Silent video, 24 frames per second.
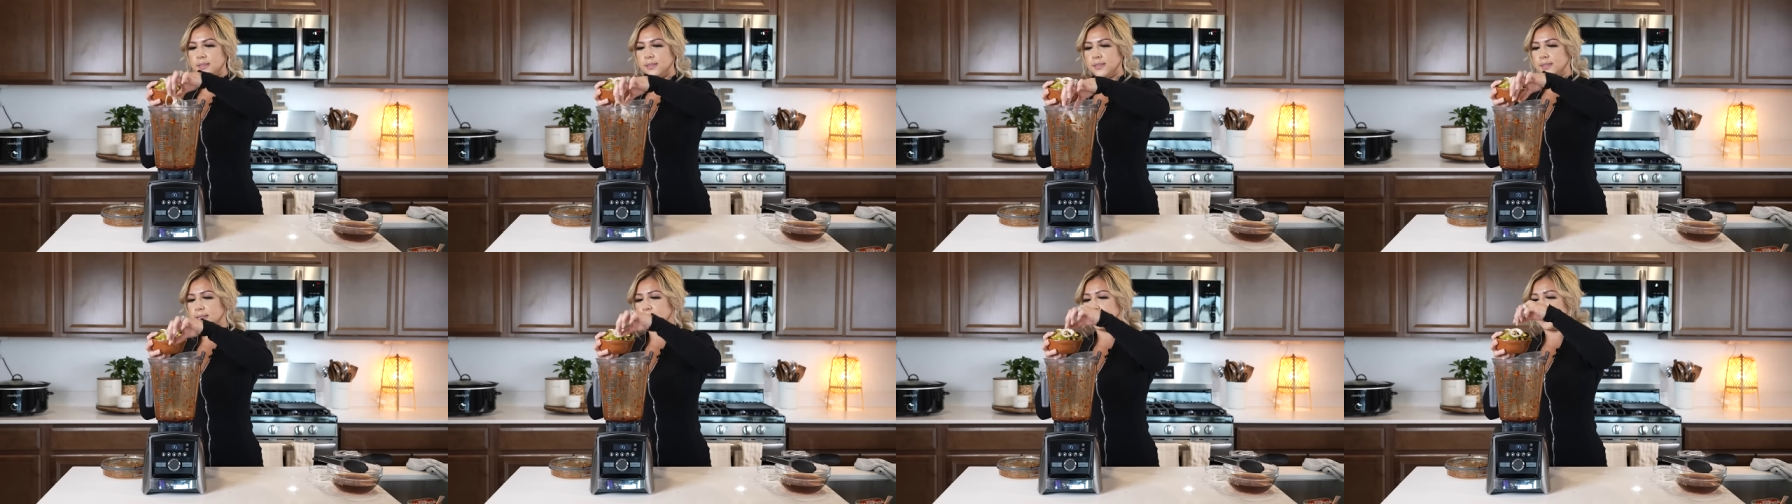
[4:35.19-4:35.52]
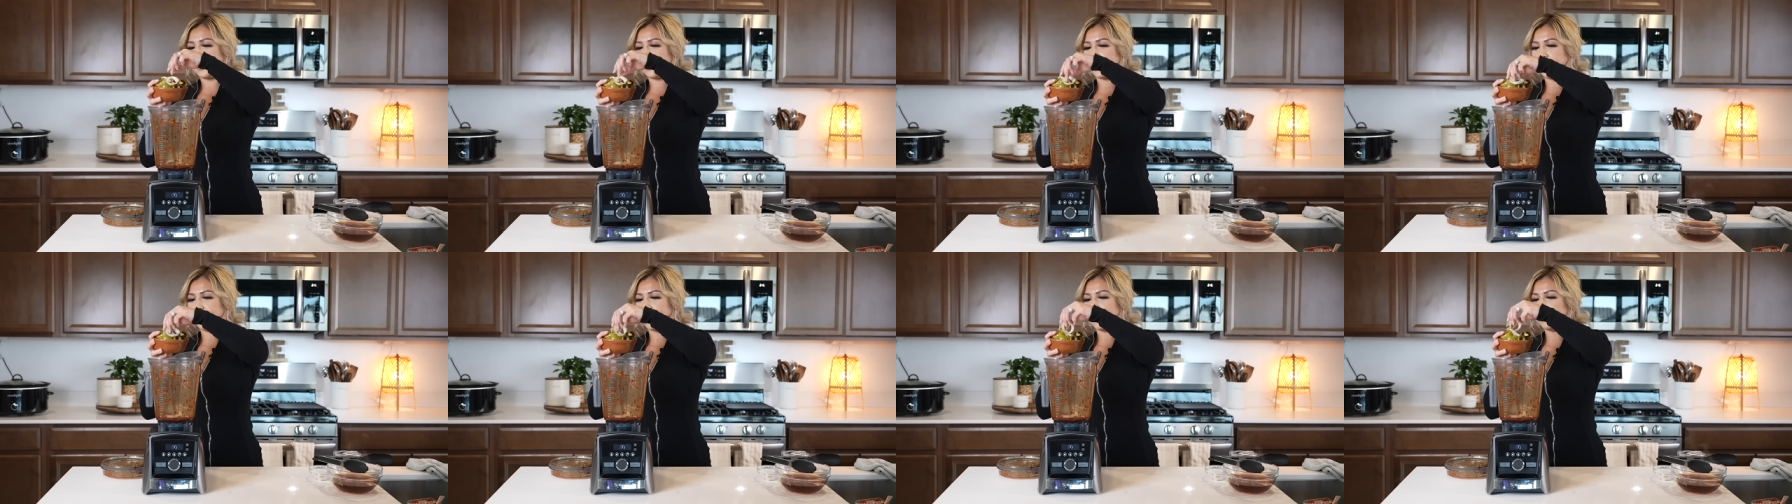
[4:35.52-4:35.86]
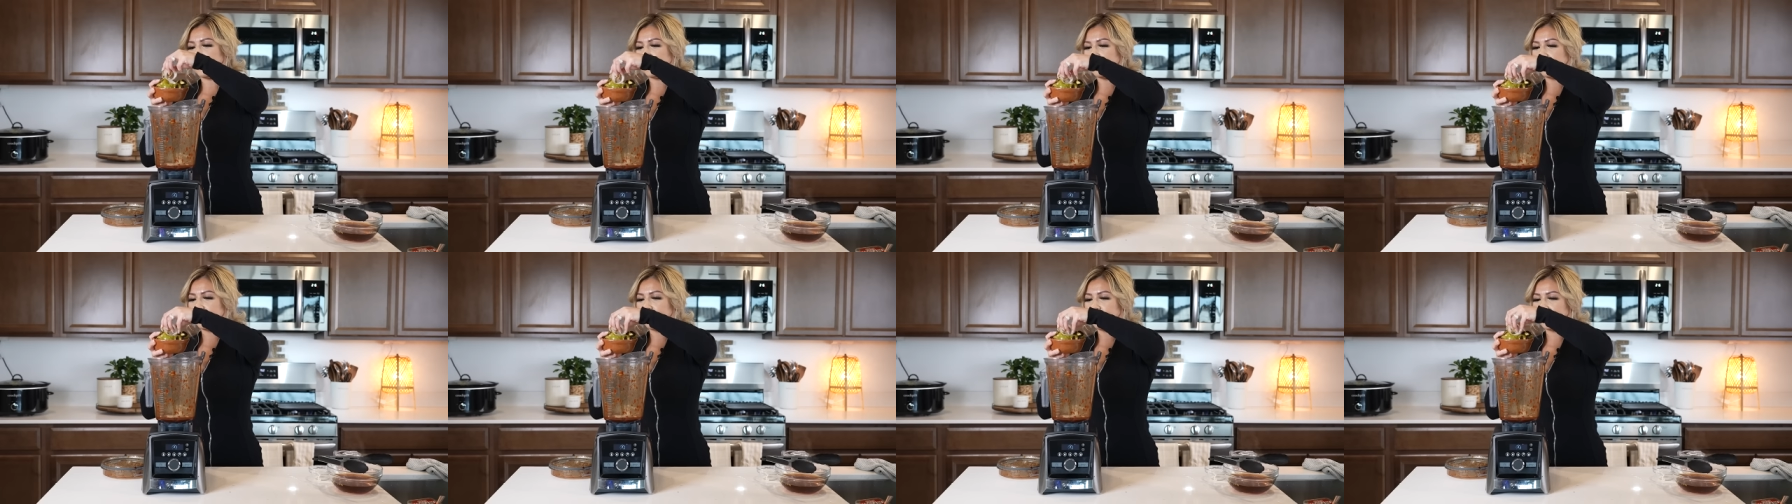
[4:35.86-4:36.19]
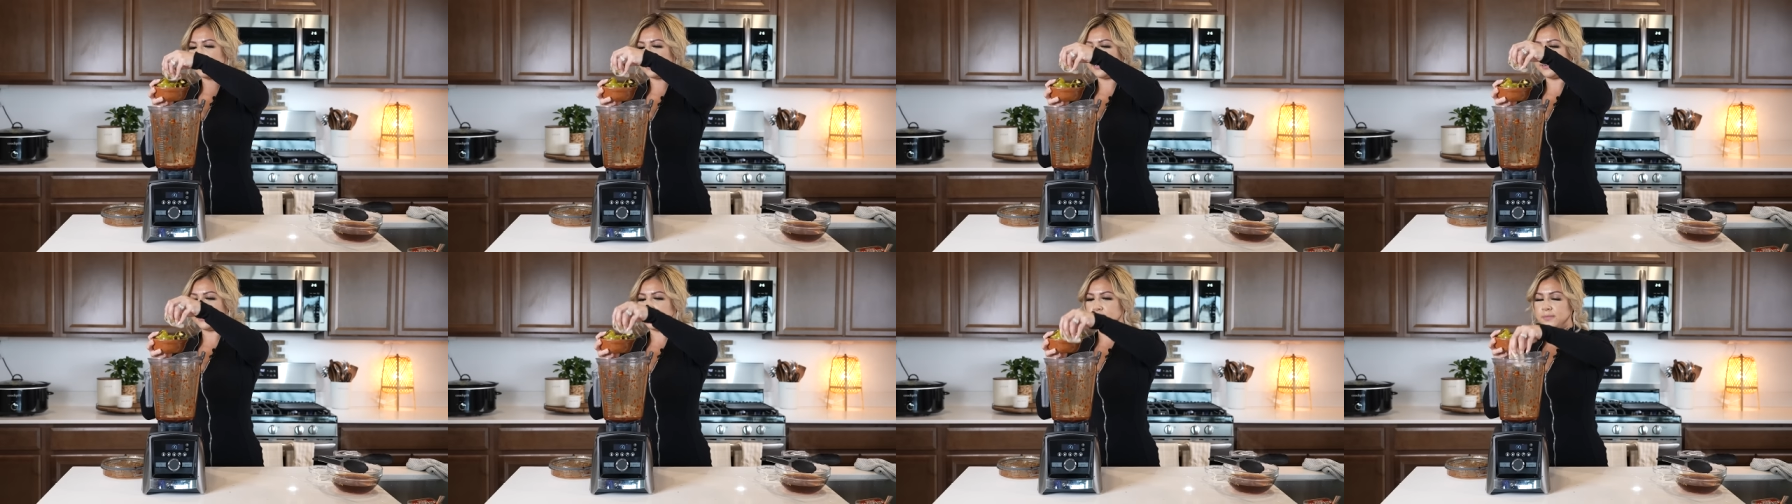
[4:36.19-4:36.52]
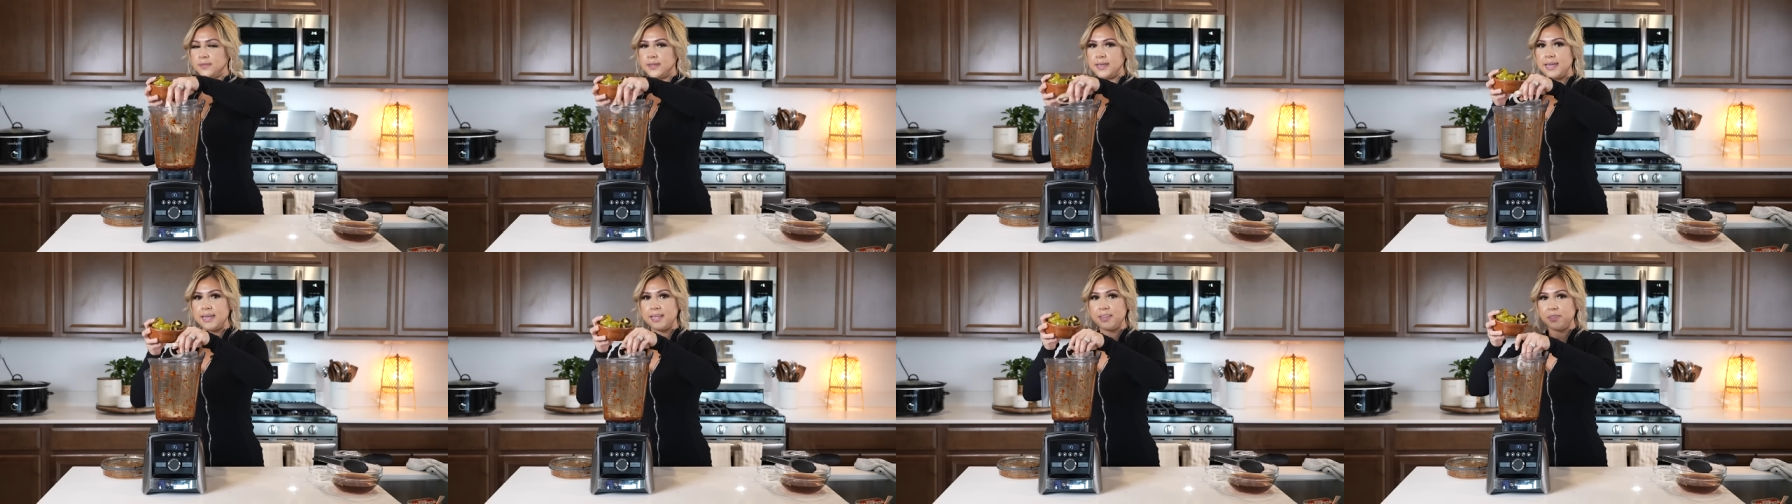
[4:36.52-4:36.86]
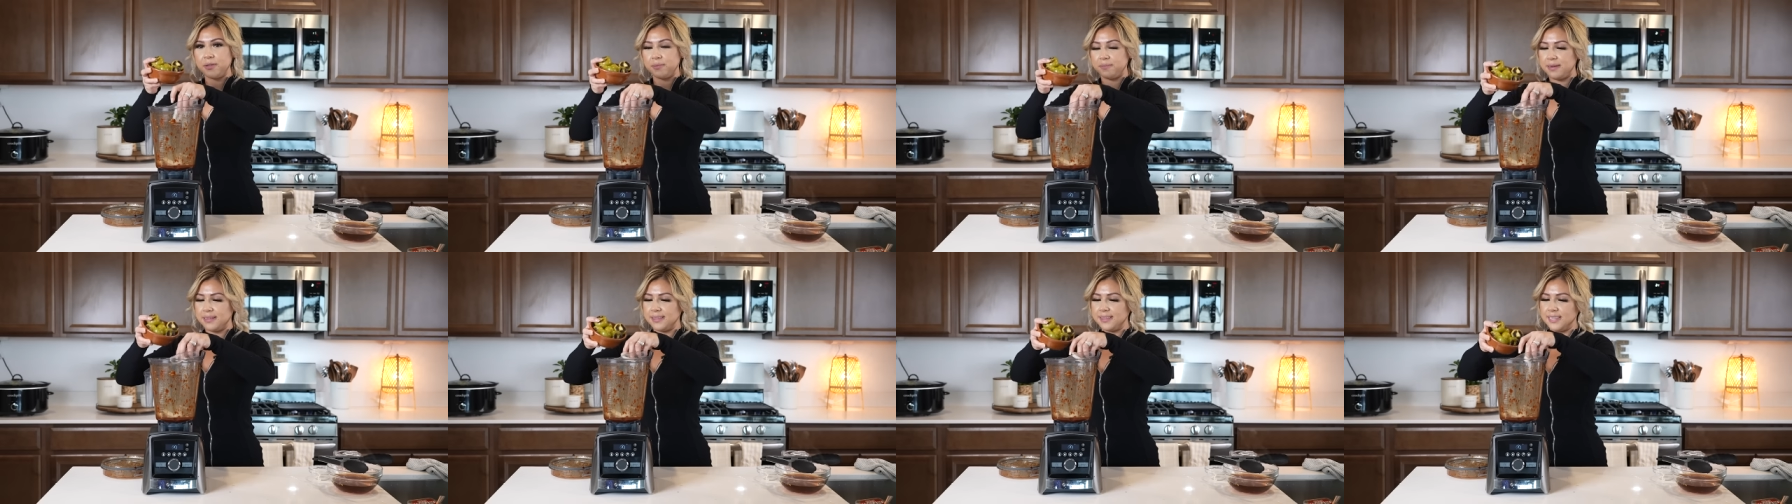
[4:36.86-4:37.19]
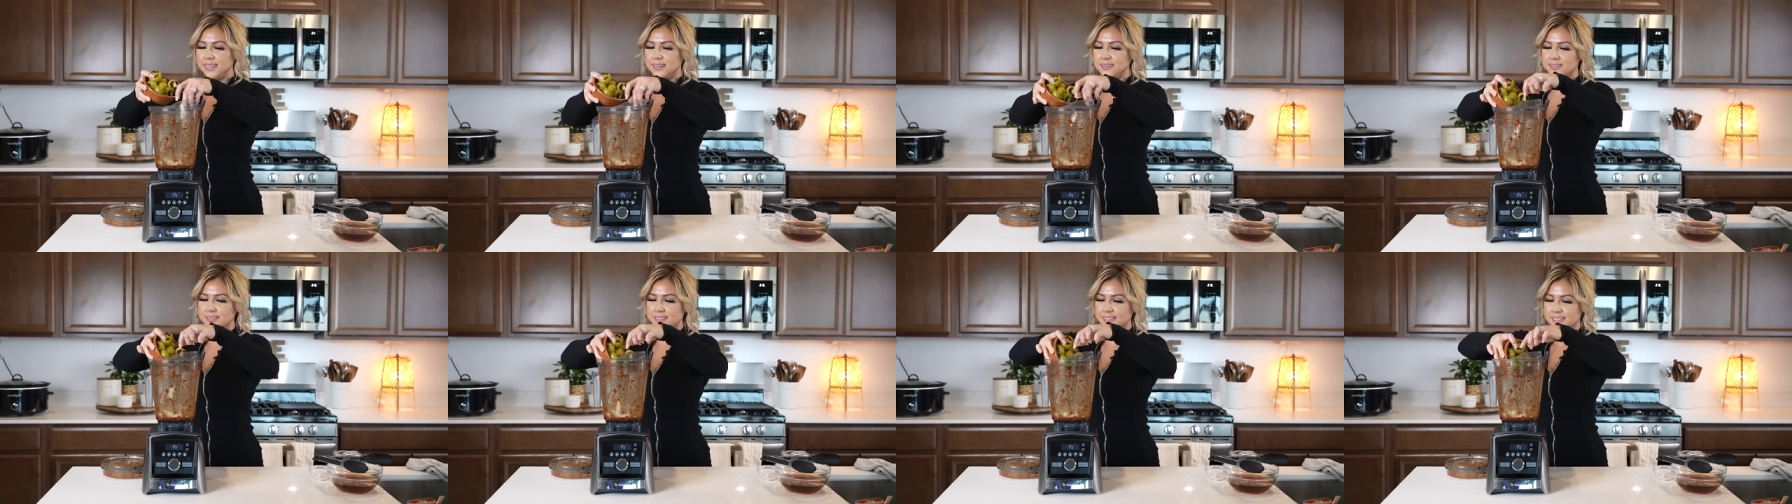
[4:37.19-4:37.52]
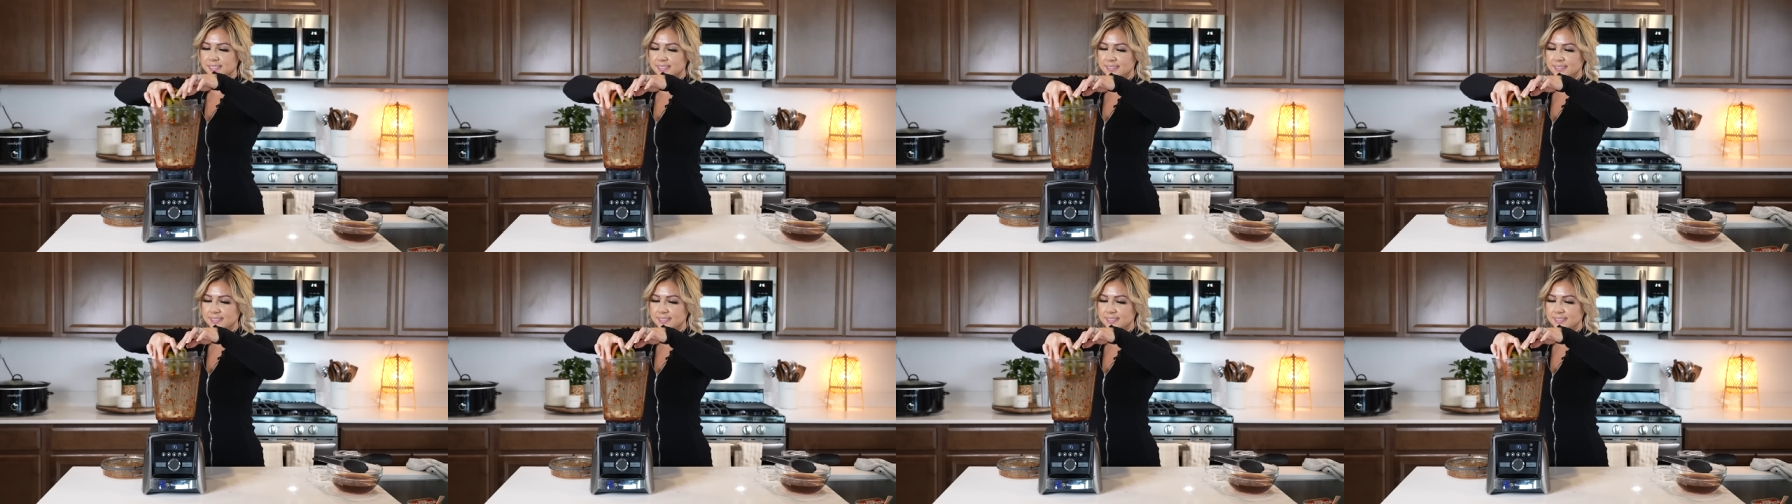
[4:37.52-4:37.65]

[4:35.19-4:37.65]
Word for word: the onion, and tomatillos.